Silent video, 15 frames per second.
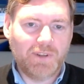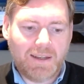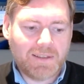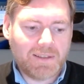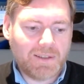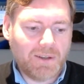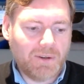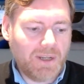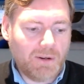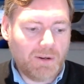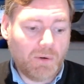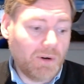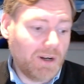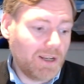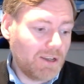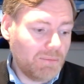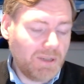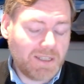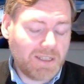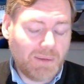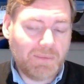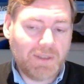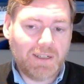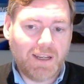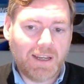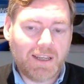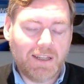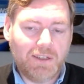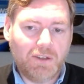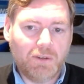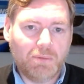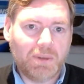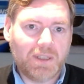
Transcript: And so, or it could be something like a new